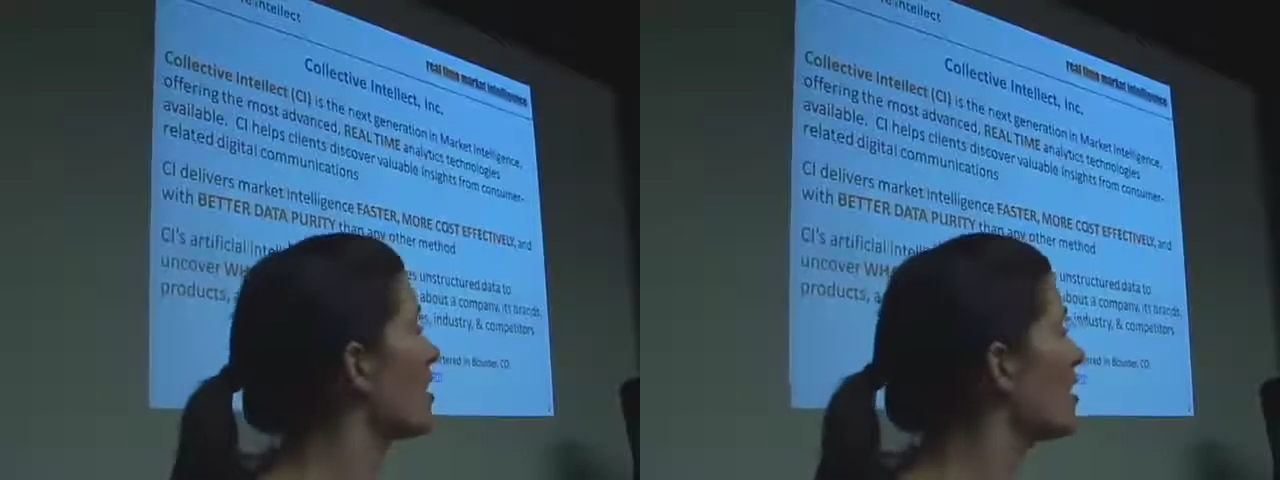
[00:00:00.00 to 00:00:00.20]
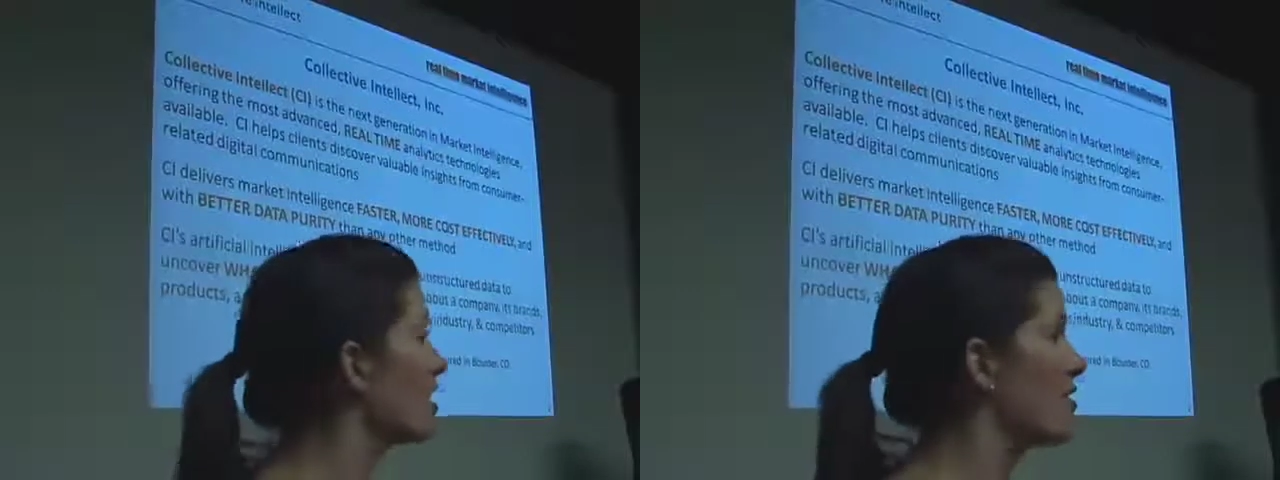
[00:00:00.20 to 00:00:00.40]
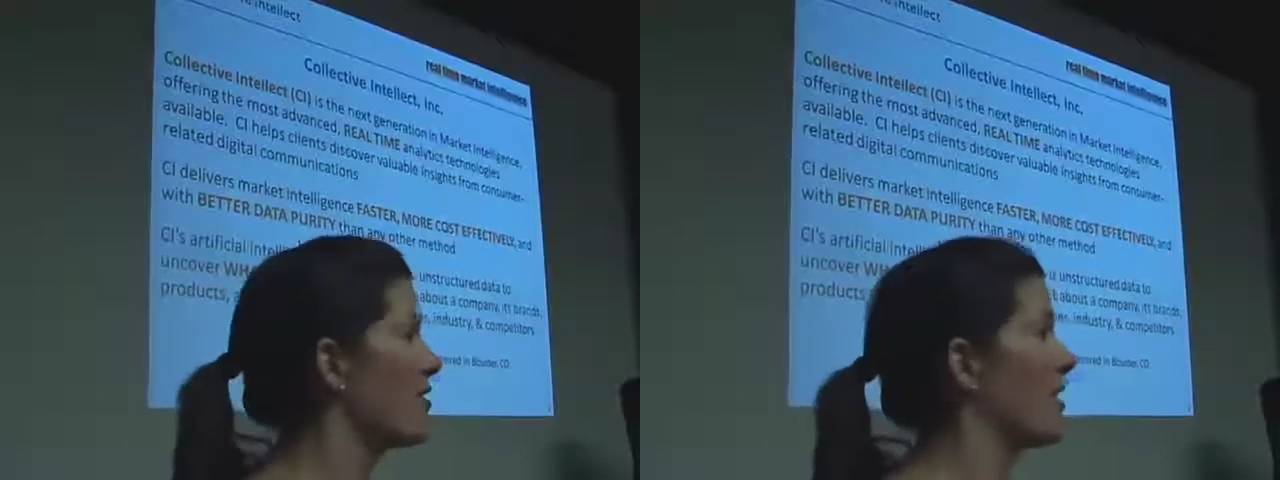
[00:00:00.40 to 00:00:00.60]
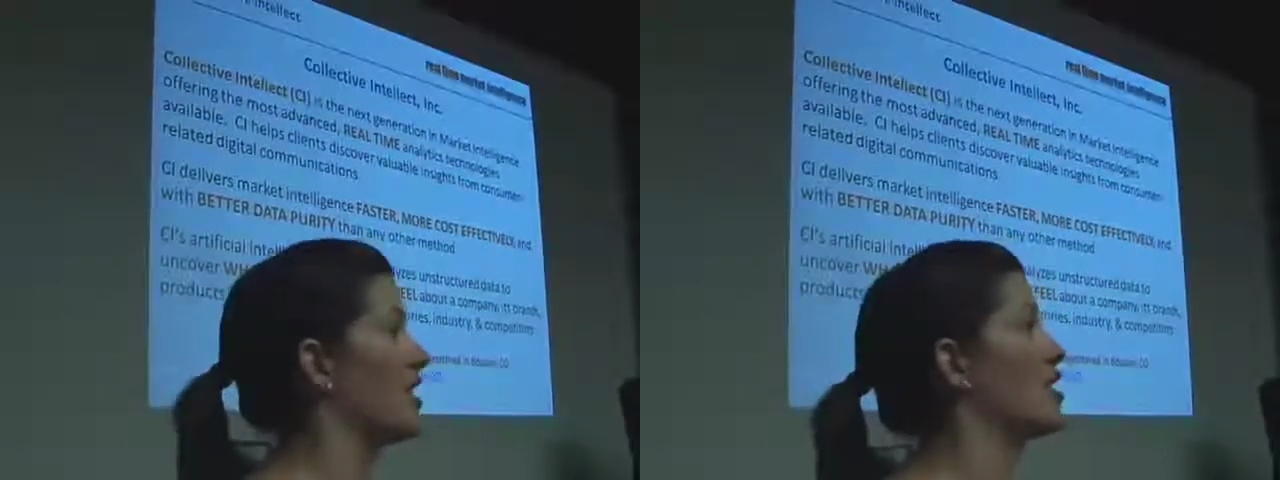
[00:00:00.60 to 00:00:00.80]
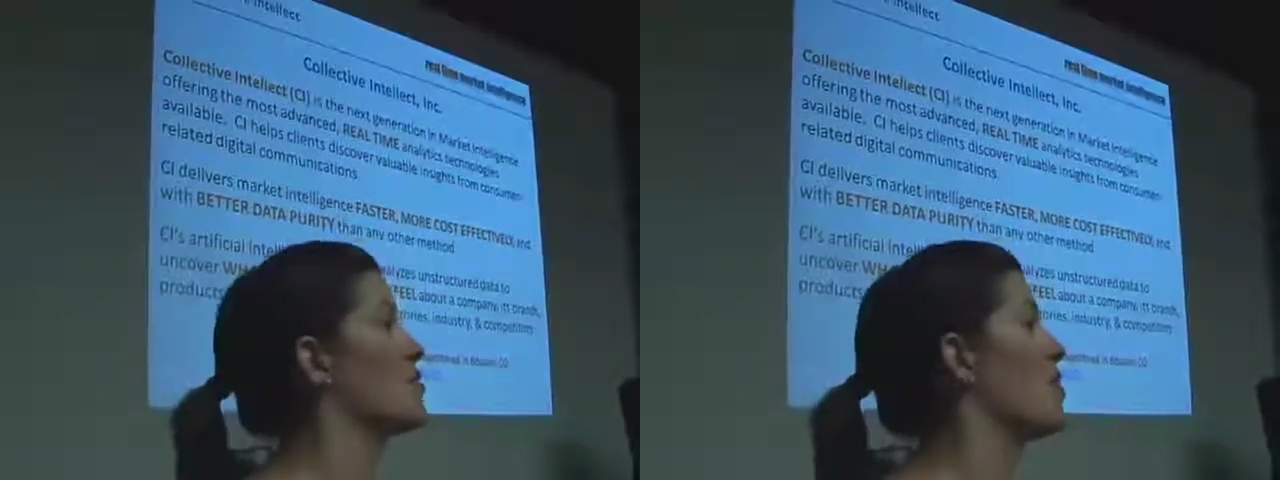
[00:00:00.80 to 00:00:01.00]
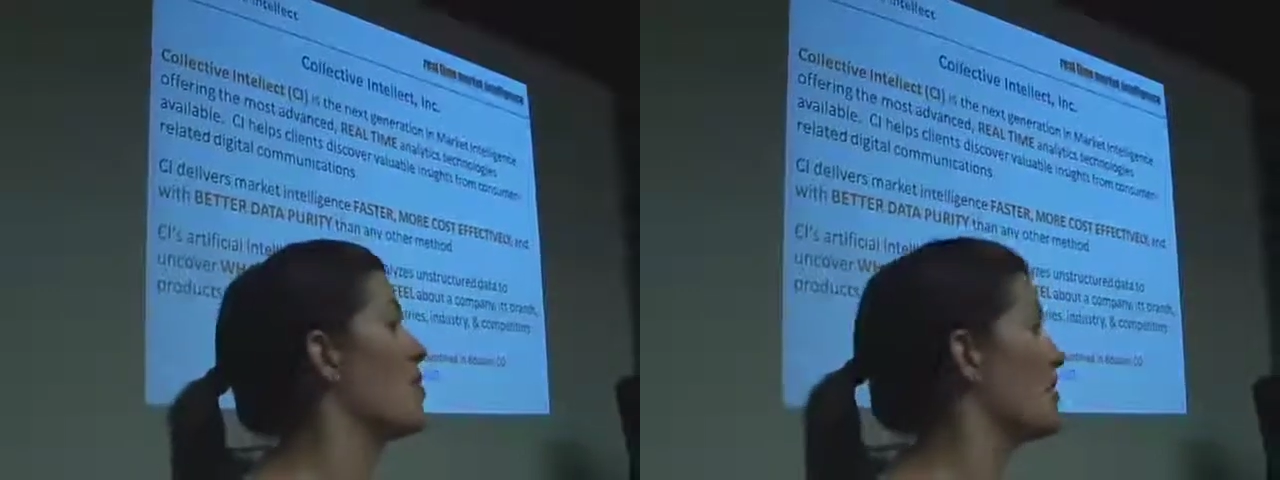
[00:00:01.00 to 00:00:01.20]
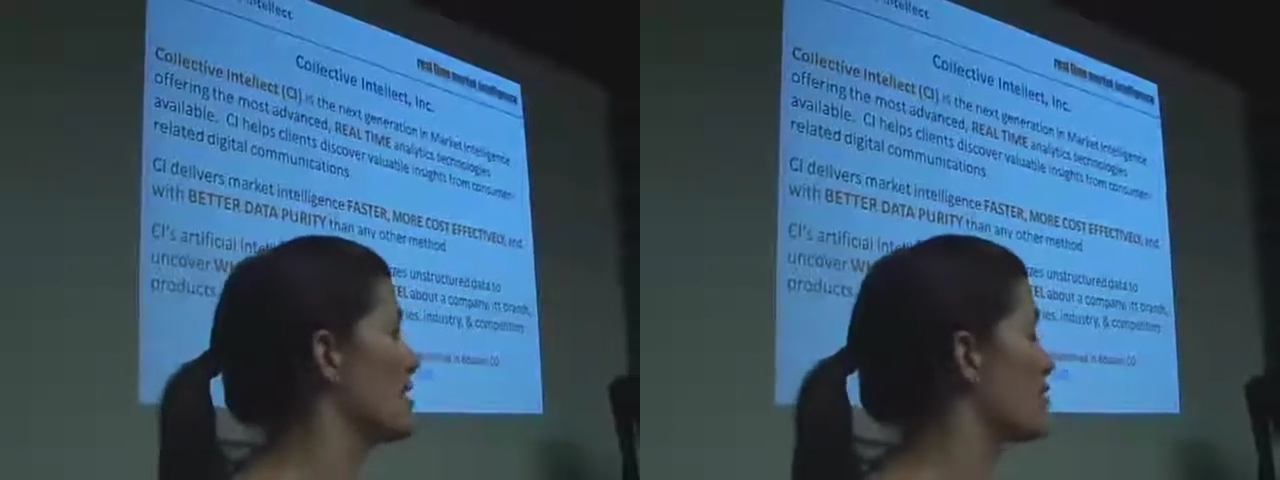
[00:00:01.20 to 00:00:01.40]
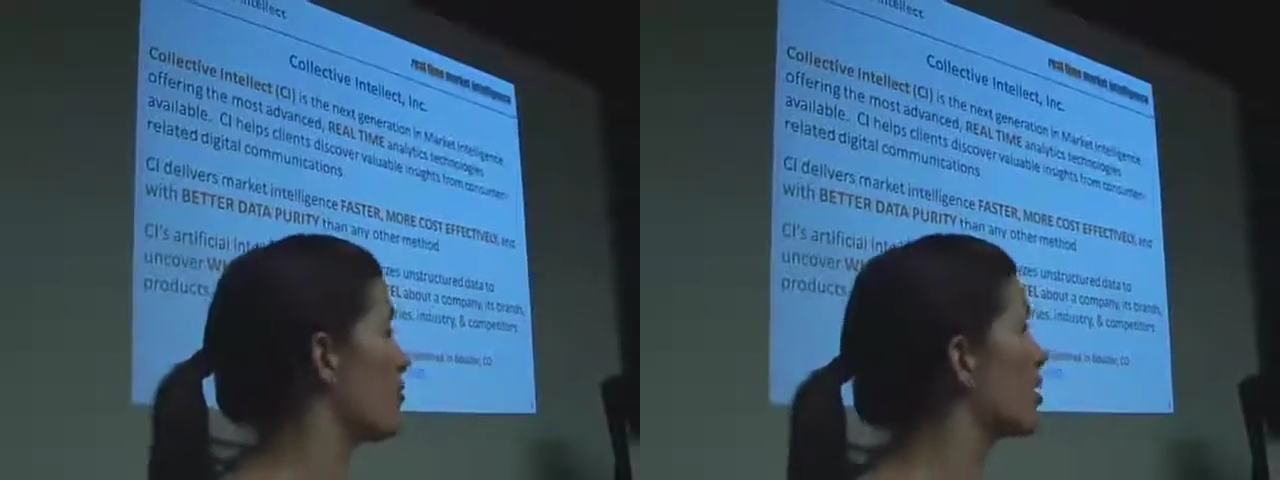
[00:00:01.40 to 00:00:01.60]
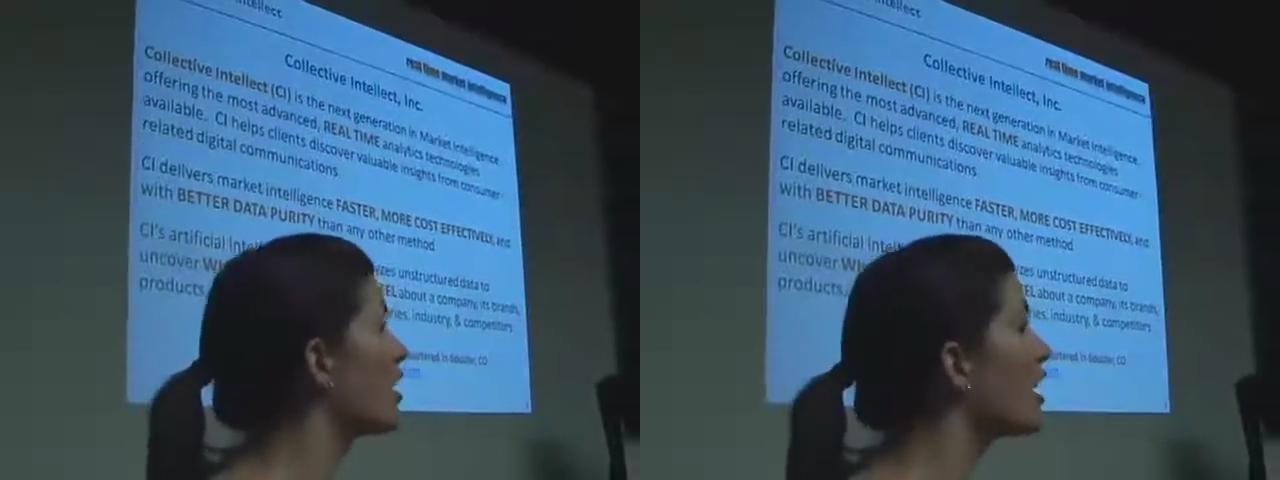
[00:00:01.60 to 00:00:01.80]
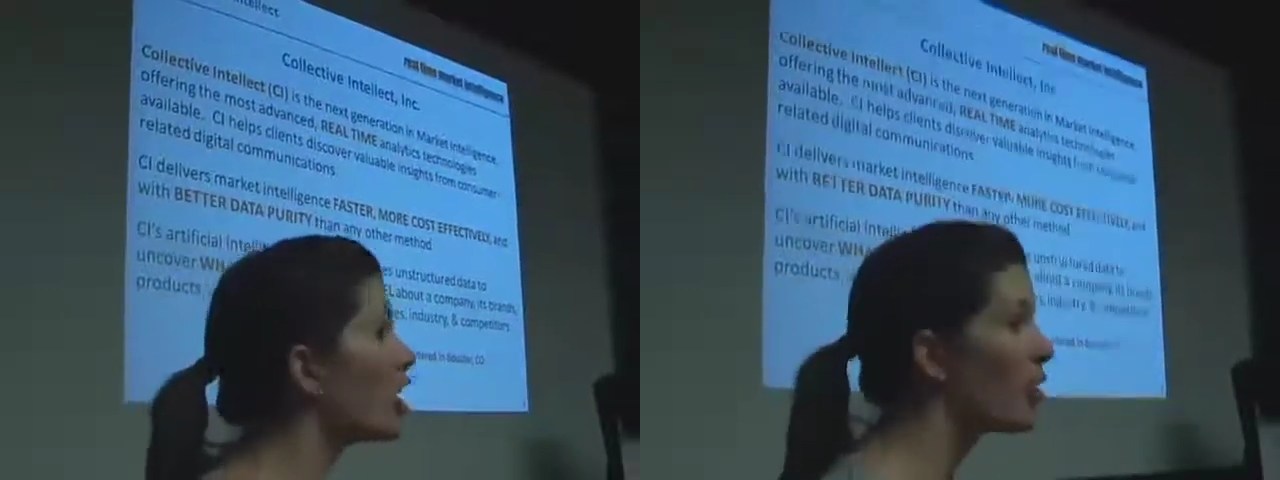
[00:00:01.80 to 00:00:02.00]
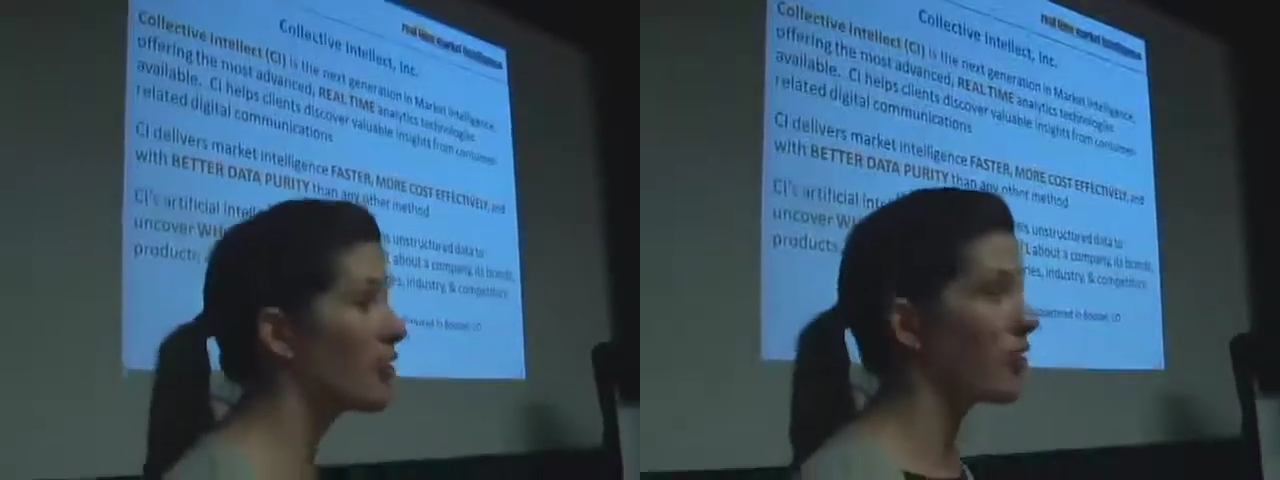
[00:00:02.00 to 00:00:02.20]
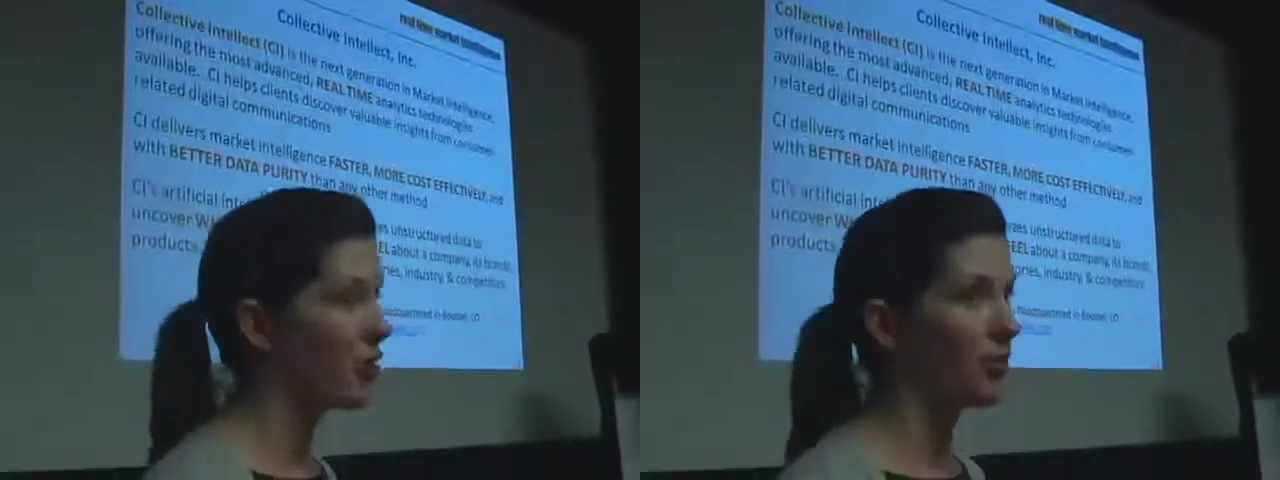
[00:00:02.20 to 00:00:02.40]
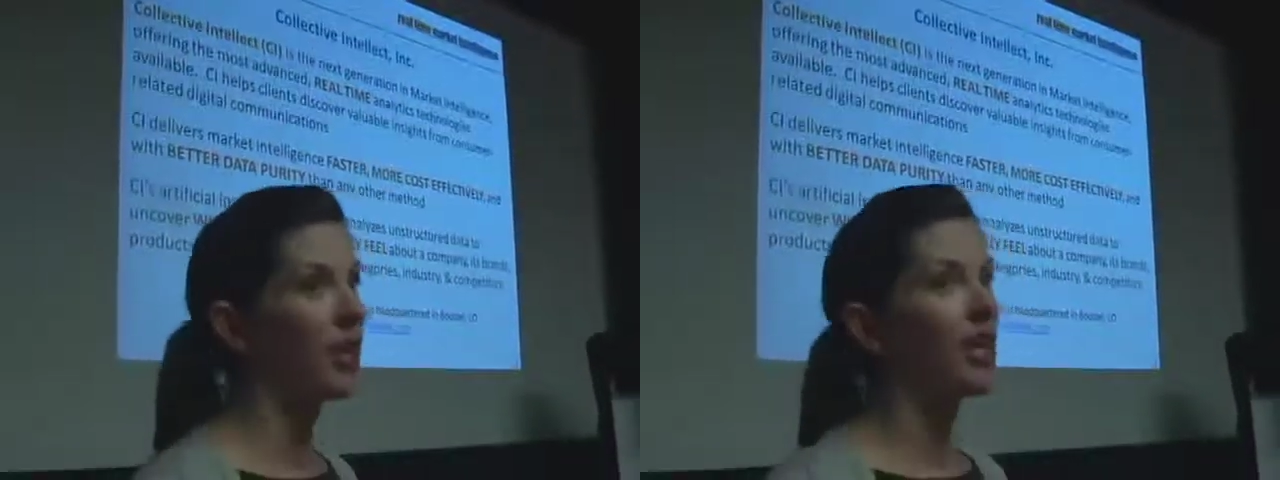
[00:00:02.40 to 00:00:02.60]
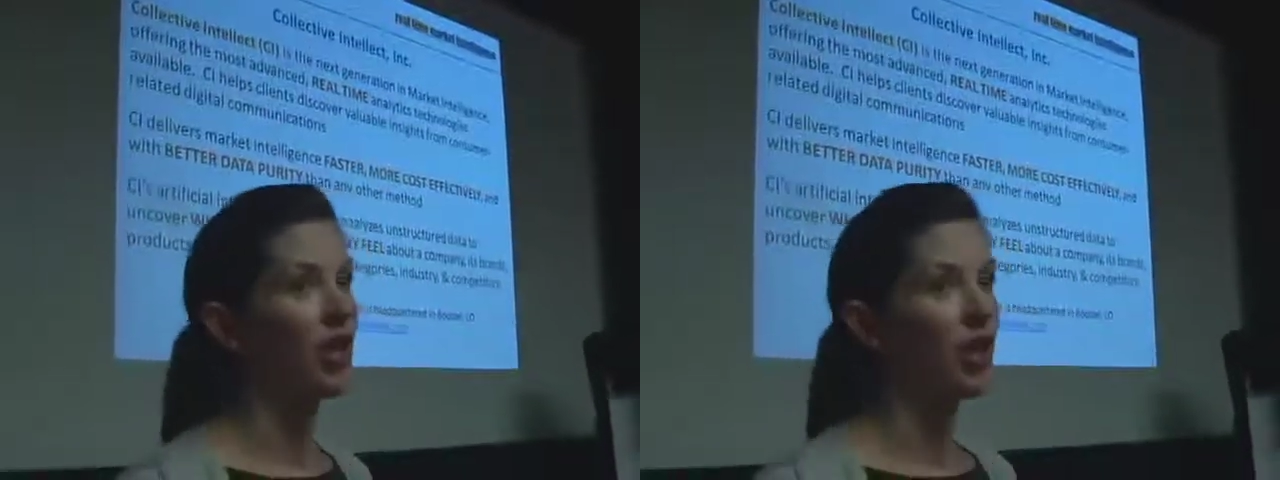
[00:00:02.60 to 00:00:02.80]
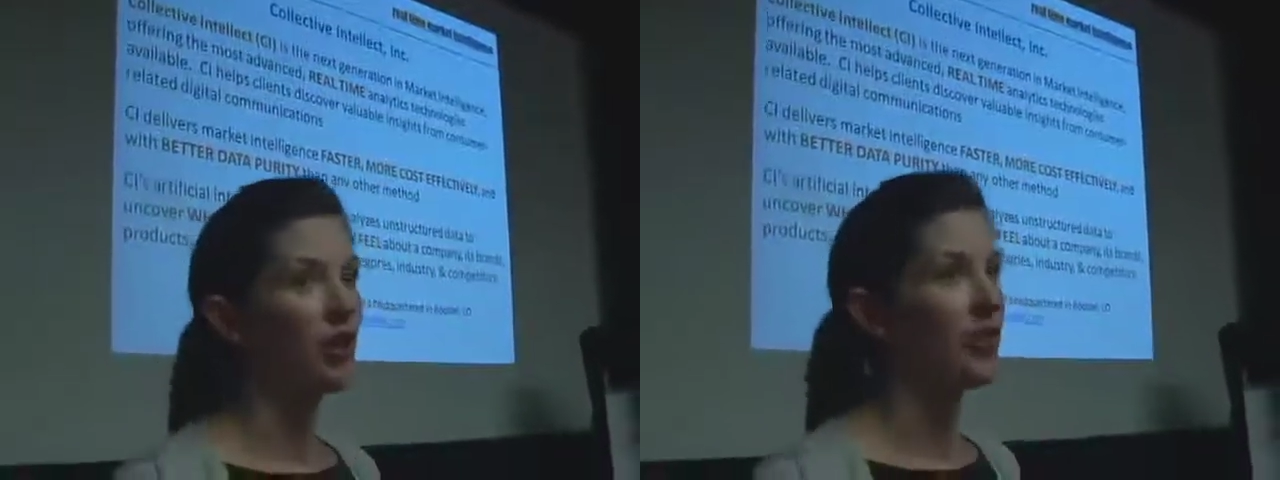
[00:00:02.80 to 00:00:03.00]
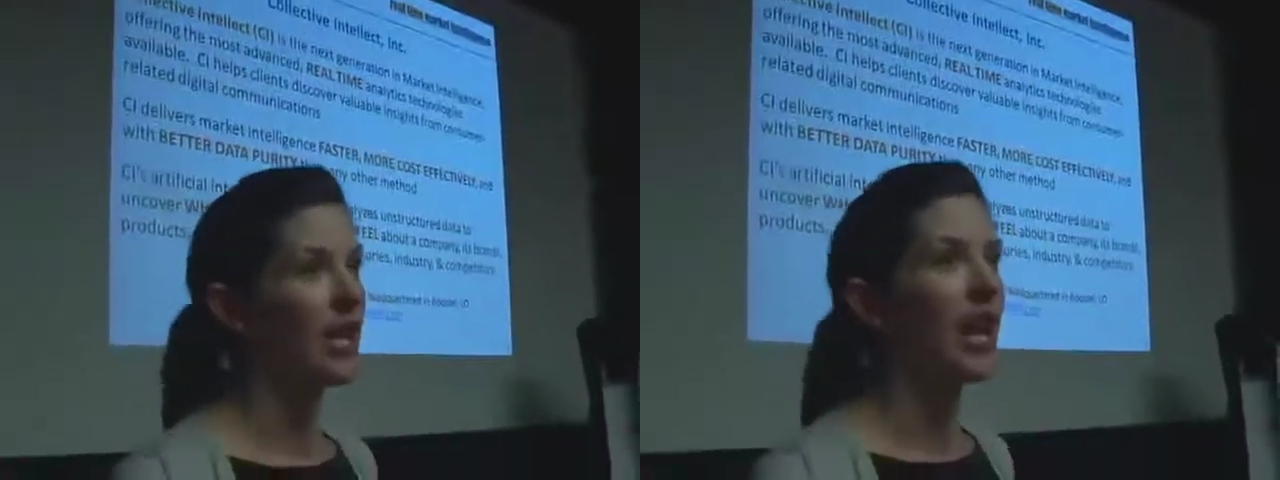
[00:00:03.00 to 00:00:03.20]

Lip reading: Collective Intellect has been in business for a little over 3 years,